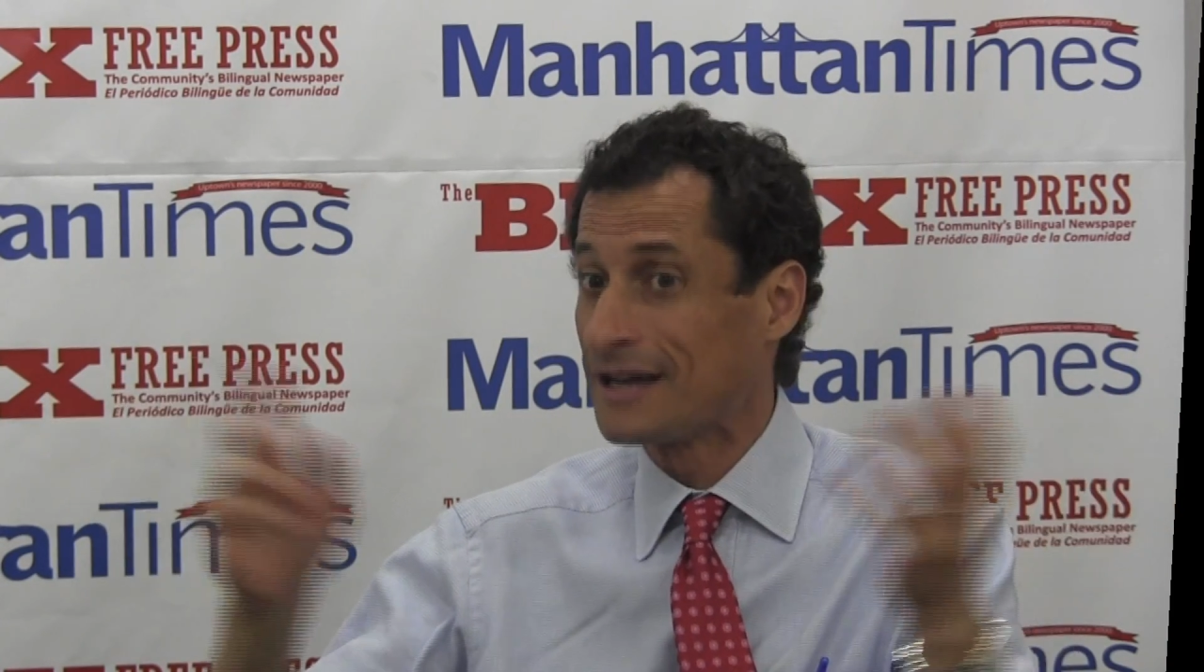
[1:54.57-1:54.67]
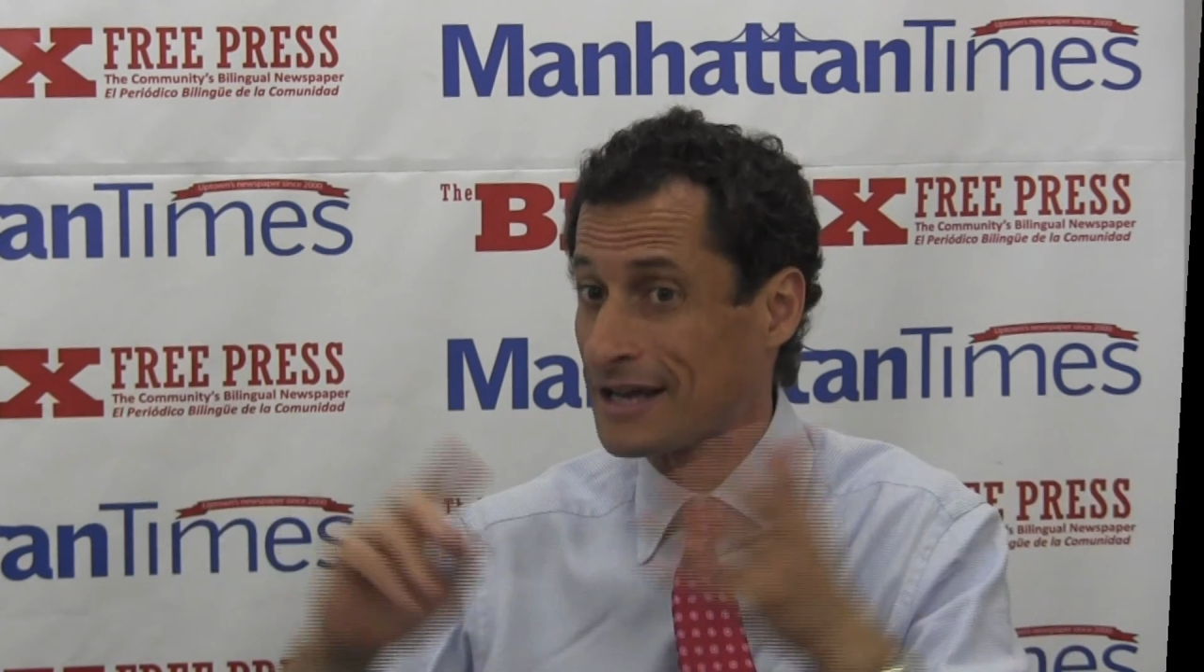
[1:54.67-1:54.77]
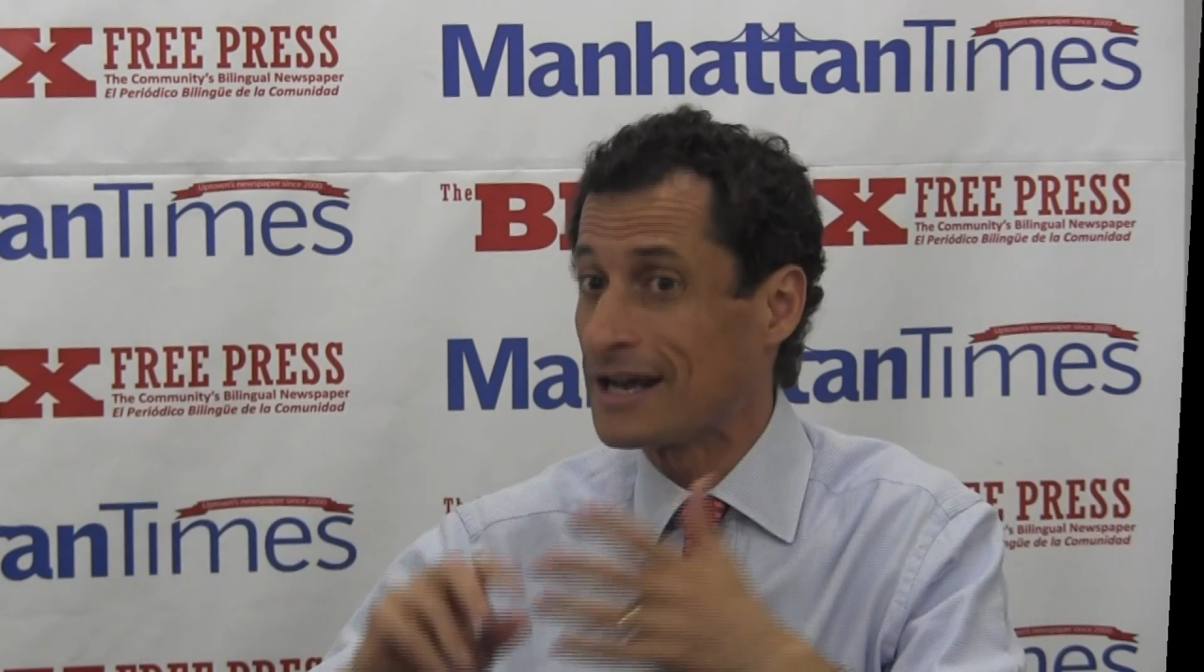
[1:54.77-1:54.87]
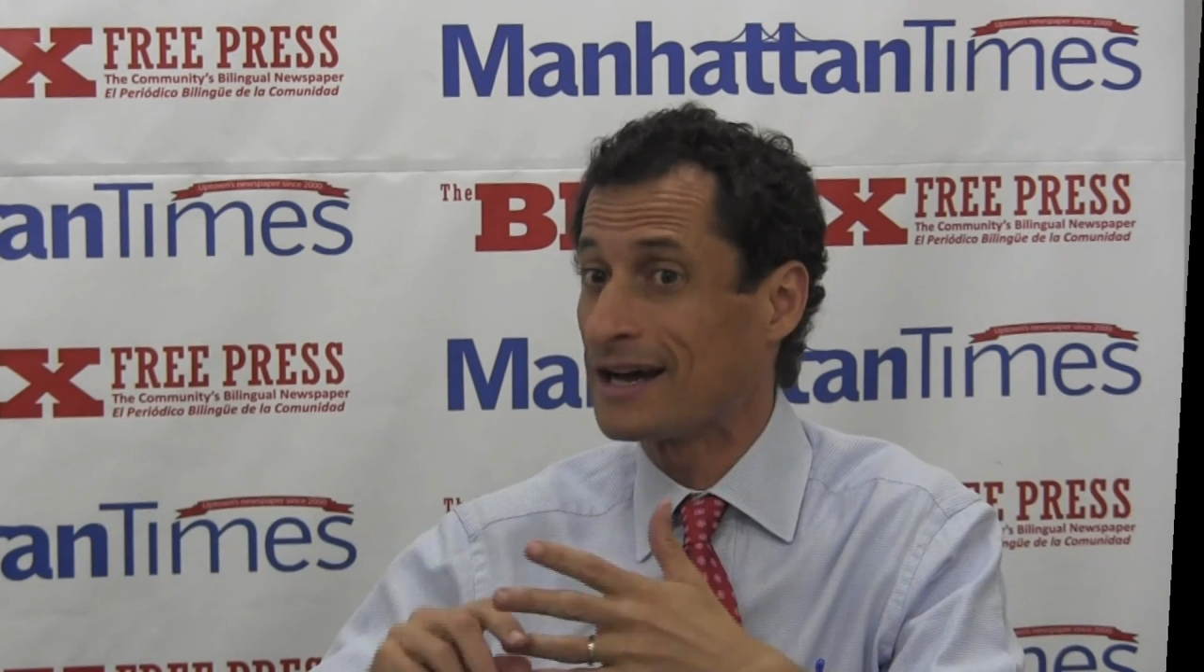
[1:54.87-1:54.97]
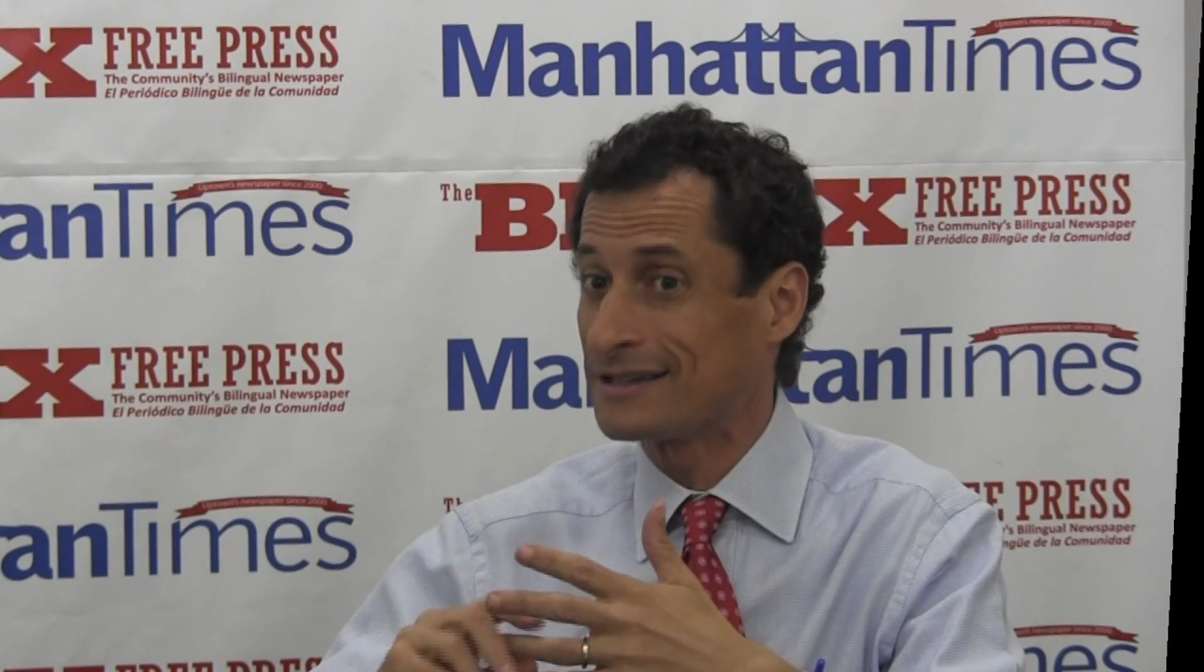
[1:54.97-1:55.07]

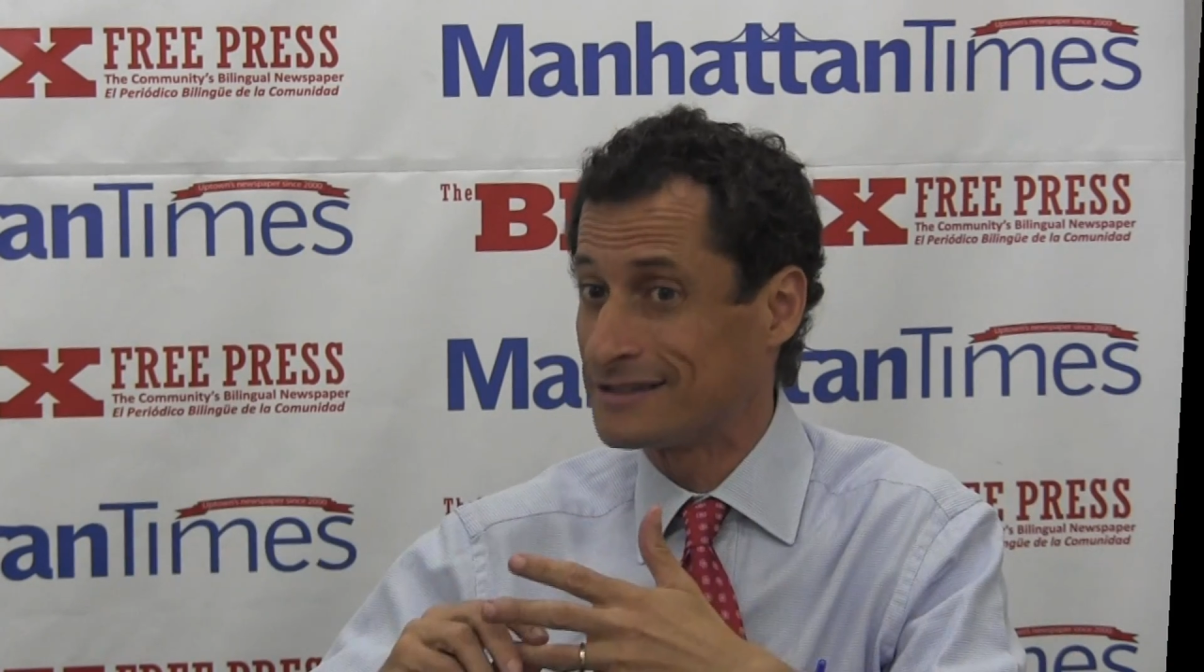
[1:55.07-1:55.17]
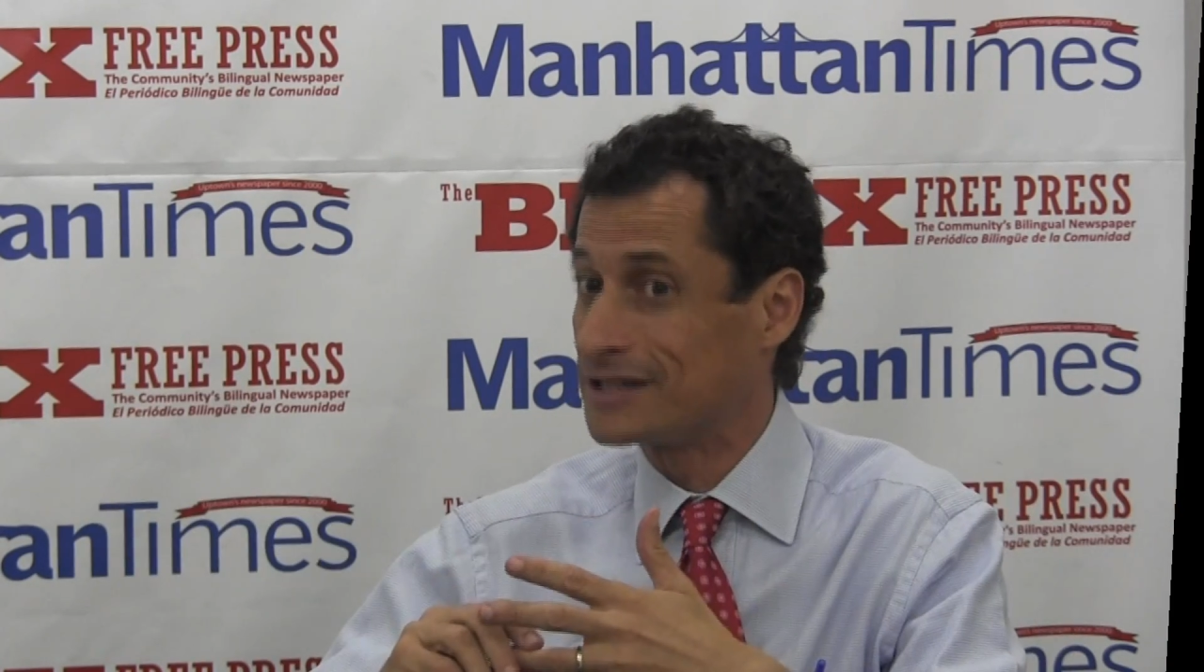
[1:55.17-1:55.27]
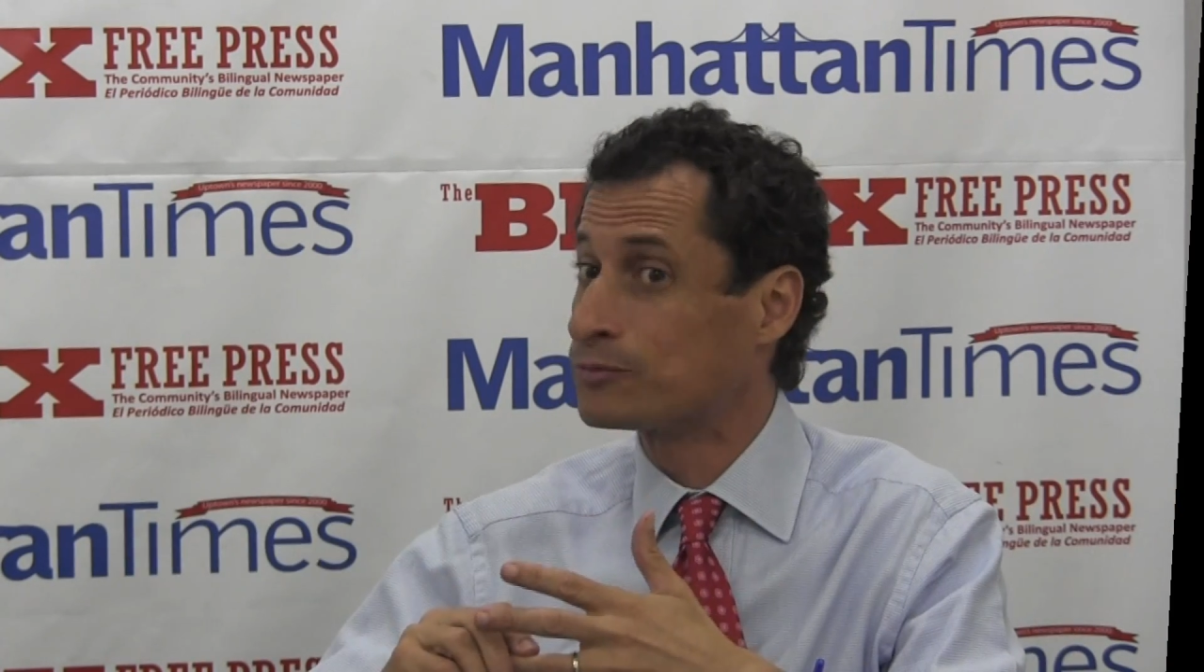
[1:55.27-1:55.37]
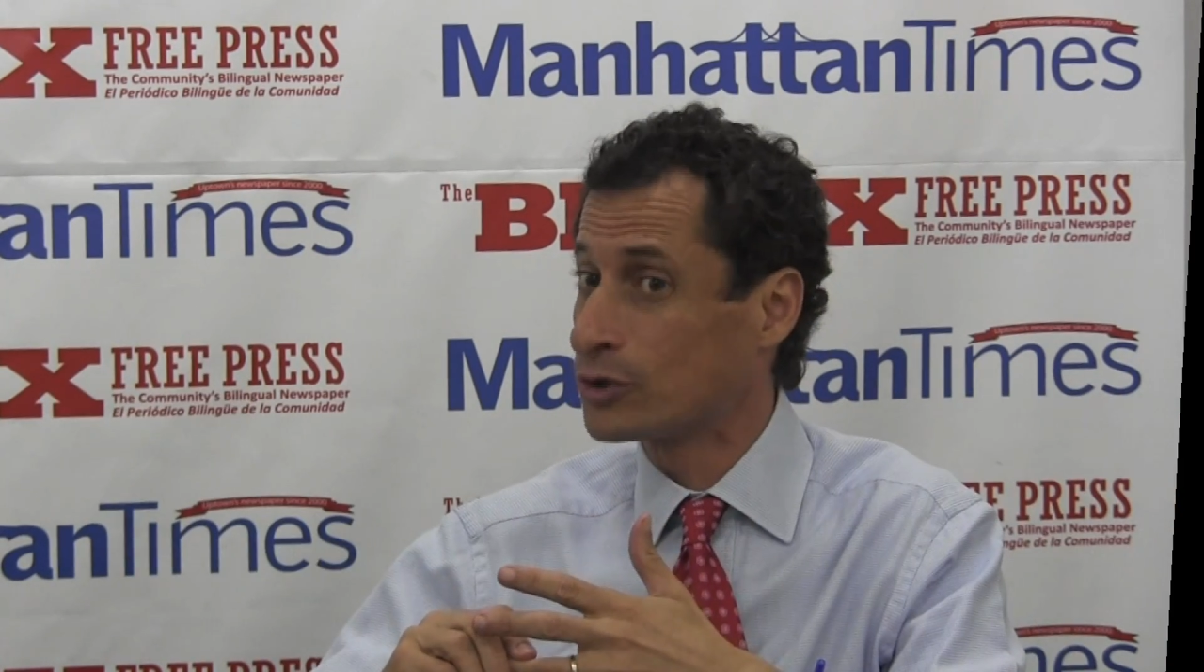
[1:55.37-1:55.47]
and I did